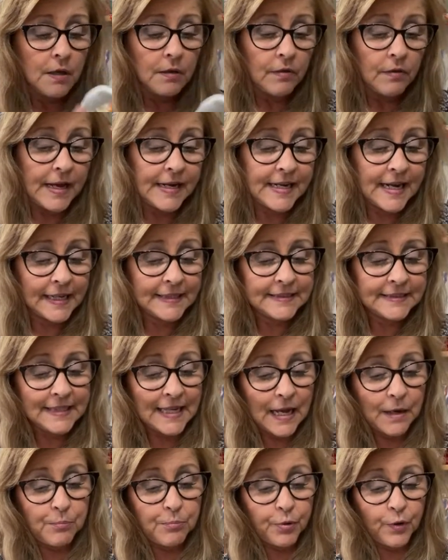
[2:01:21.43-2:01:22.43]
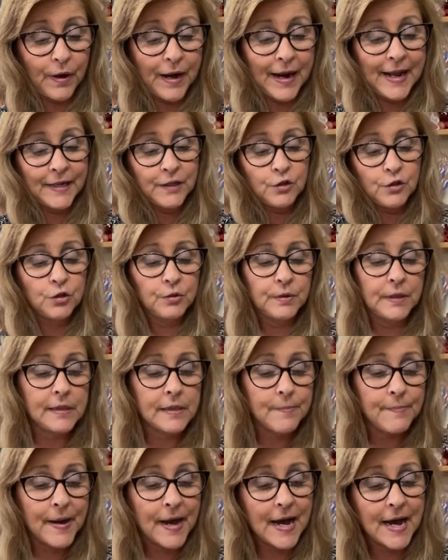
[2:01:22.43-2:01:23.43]
Like I said, brand new in
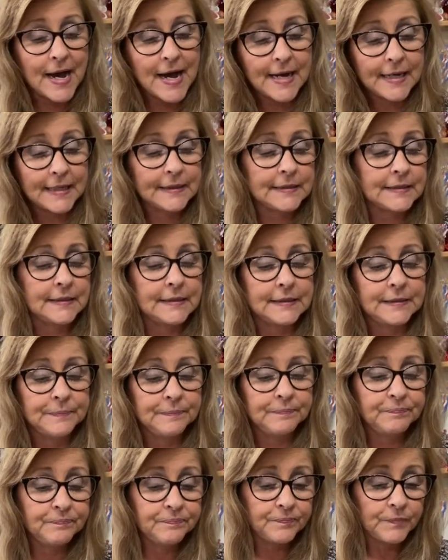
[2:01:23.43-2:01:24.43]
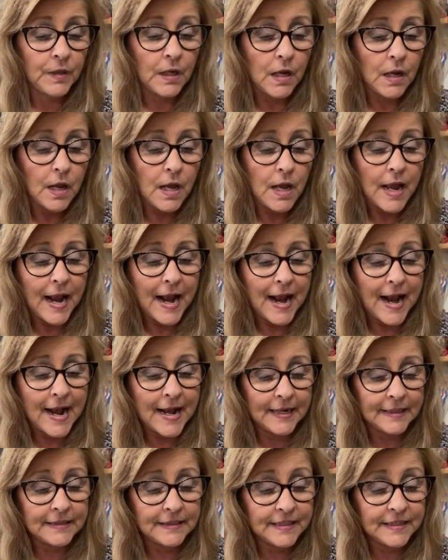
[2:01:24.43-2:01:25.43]
the box.
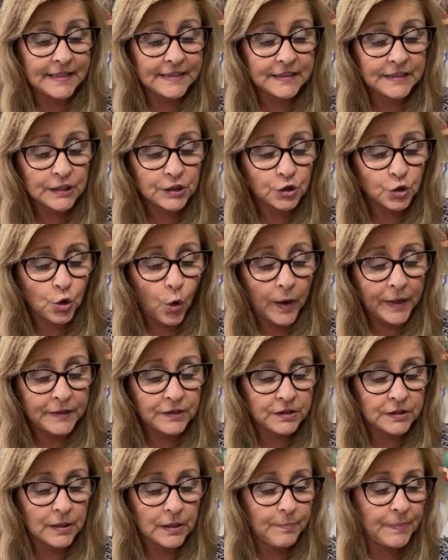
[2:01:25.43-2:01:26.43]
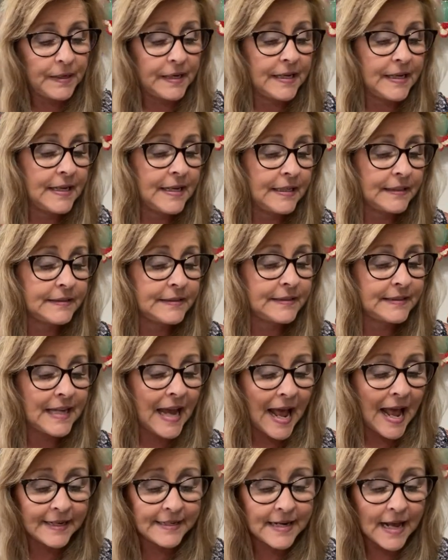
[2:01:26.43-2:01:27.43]
And this is going to be
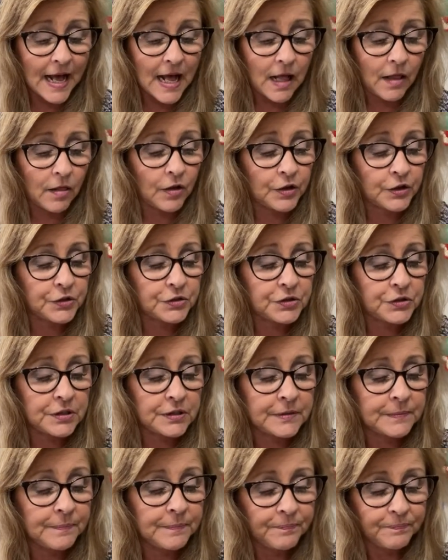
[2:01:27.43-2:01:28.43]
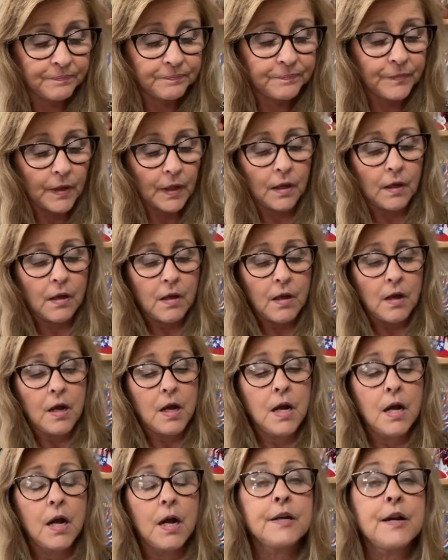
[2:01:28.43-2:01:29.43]
$10,
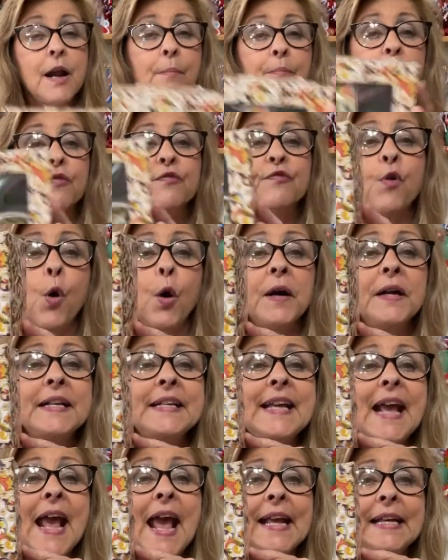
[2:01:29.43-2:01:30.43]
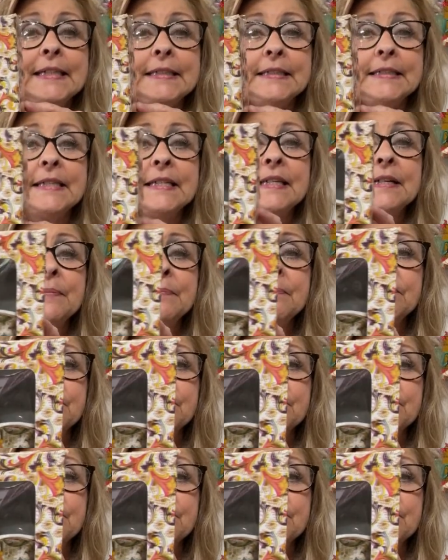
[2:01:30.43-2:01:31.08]
number 48.